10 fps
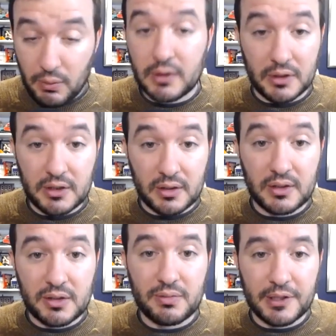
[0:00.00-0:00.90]
Let's,
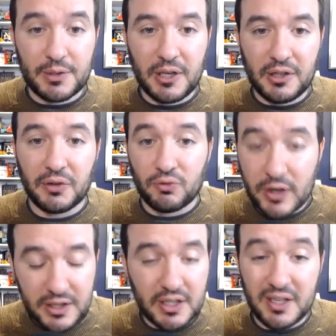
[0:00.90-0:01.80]
let's, let's be clear,
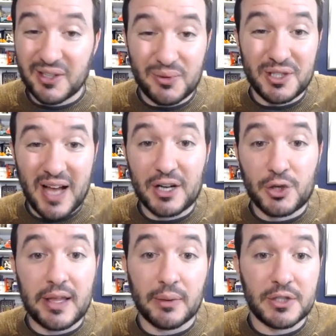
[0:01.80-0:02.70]
risky. This was not a
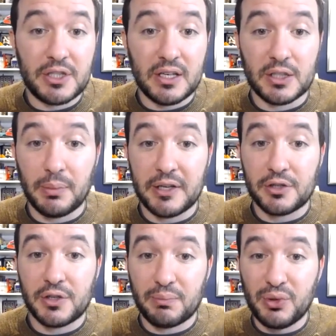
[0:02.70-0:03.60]
trade that was seen as the
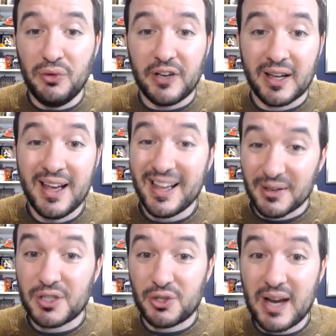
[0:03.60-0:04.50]
Blazers improving. It
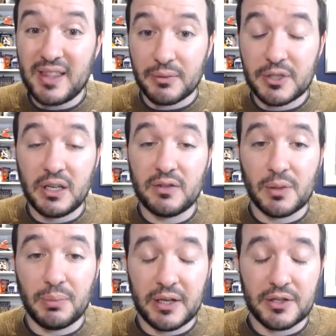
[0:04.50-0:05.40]
was a trade that was seen as the
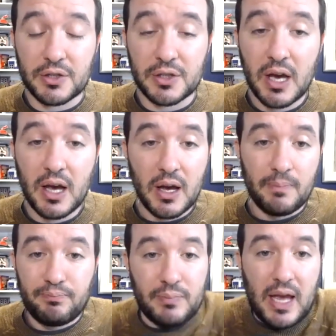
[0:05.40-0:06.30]
Blazers
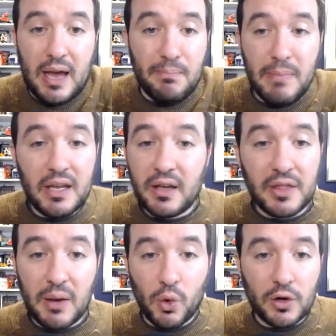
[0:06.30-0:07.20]
admitting
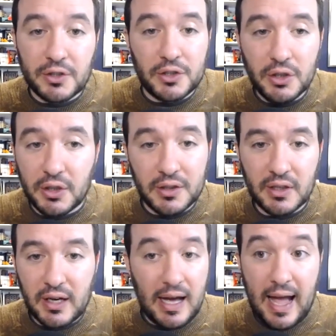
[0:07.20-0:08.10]
they weren't good
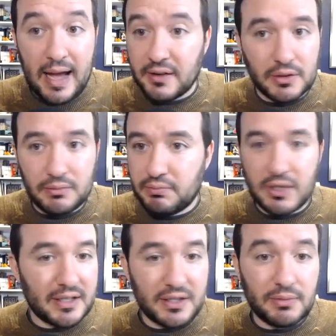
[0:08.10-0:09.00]
and
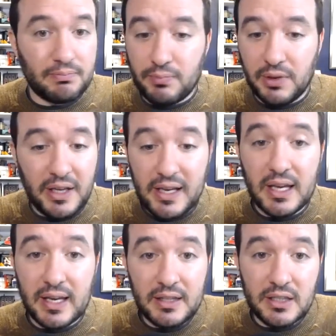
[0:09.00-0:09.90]
just
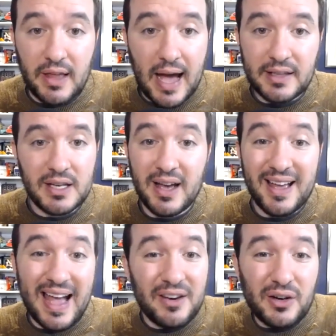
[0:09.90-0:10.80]
leaning into that
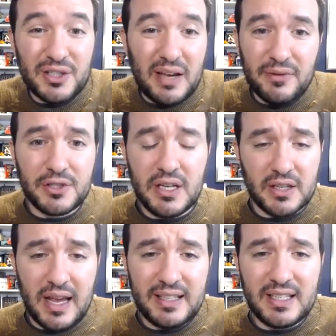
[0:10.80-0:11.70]
and Nurk saved their
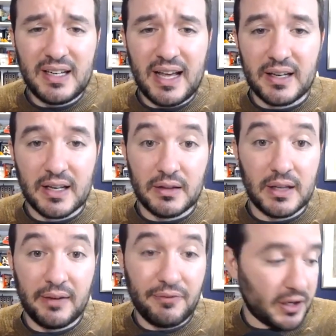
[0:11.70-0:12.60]
season, 18 and 8, and
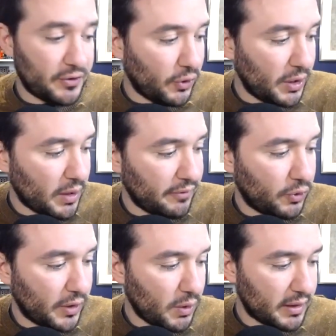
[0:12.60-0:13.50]
they finished 41 and
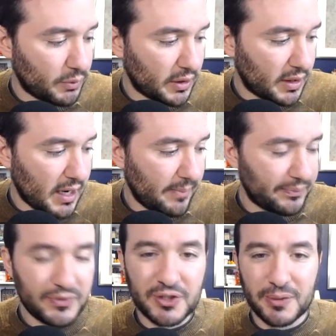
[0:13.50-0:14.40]
41 and were um,
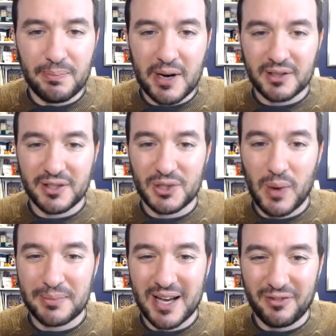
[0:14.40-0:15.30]
summarily
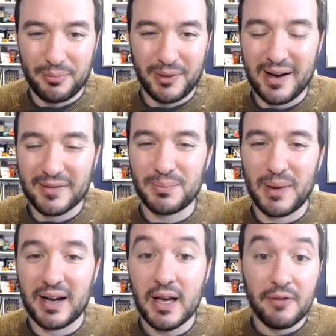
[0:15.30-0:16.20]
swept out of the playoffs
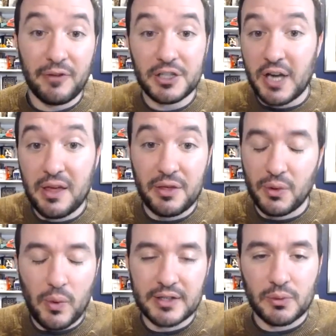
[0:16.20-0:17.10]
by finished eighth in the
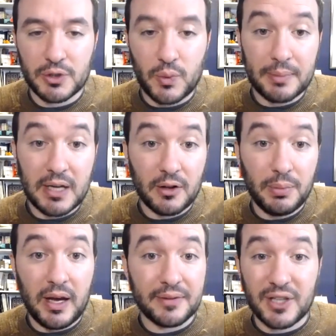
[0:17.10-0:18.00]
West and were swept out of the
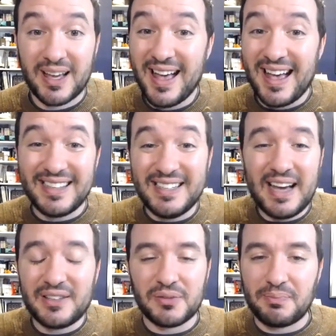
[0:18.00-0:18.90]
playoffs. Like it didn't
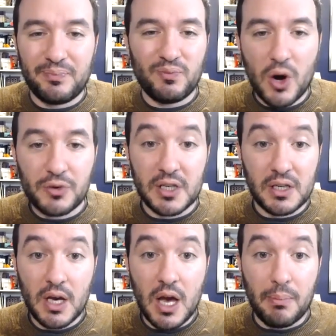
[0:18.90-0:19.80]
end
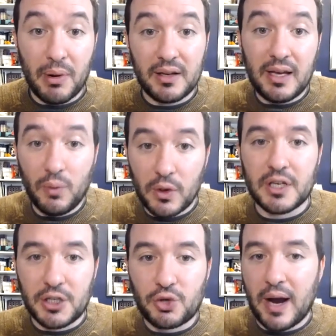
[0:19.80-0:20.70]
rosy, but it was
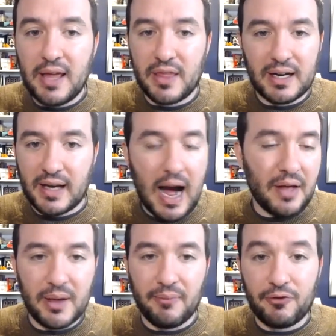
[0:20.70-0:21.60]
a trade that
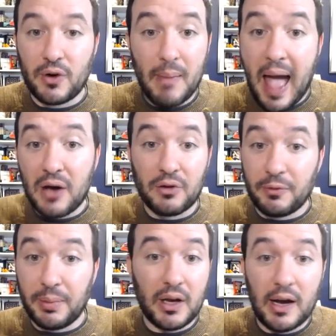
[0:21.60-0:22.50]
got them from out of the
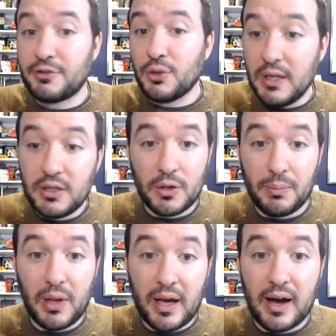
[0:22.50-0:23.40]
playoffs to into the
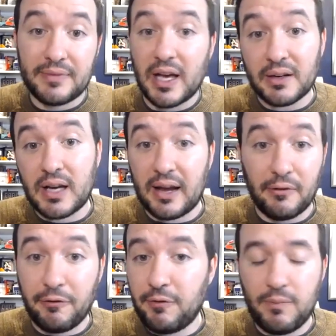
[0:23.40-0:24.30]
playoffs and kind
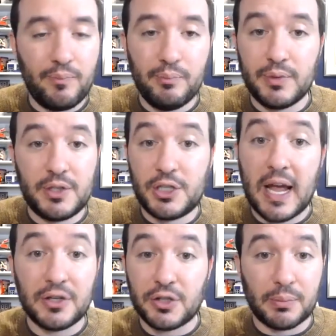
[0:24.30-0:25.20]
of
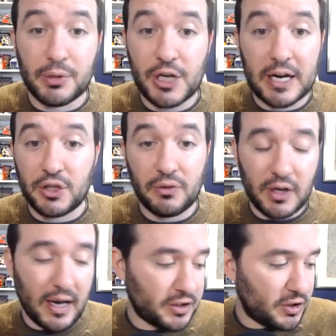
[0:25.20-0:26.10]
changed their projection over the
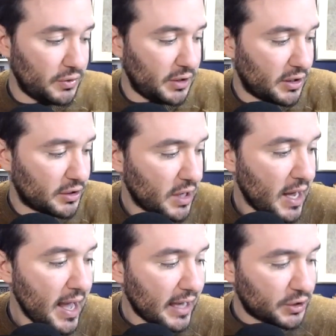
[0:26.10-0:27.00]
next two years.
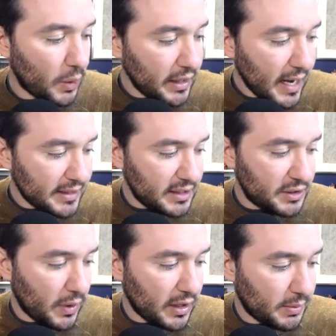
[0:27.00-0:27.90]
In
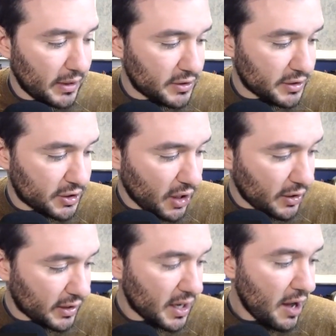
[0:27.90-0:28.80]
2019-20, the Blazers
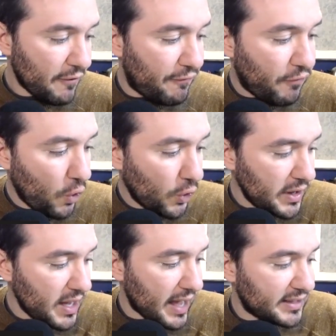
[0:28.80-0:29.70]
started
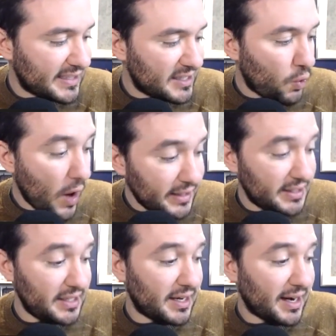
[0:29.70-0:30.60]
40 and
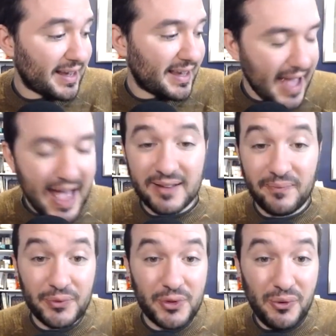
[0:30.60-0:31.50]
20 again
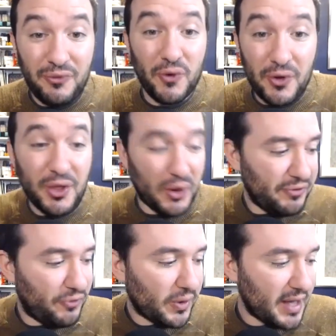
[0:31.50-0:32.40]
through
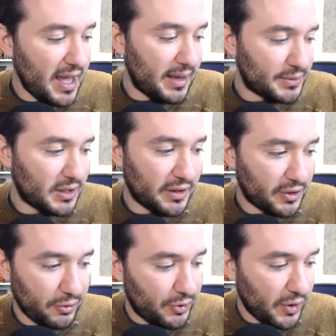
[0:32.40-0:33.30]
34 games. Uh, they're
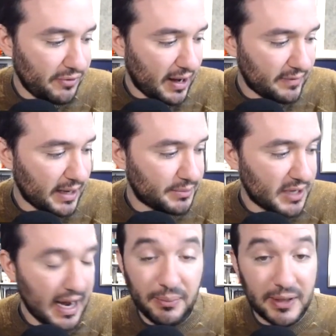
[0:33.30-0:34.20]
through 35 games
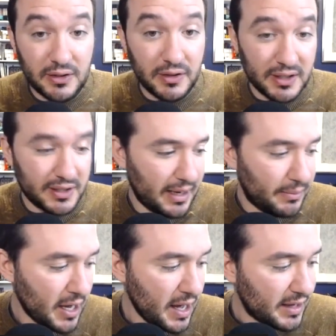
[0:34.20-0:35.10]
now, basically the same
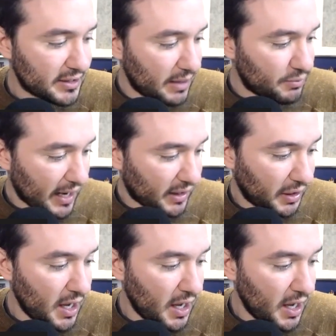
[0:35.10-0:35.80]
same record.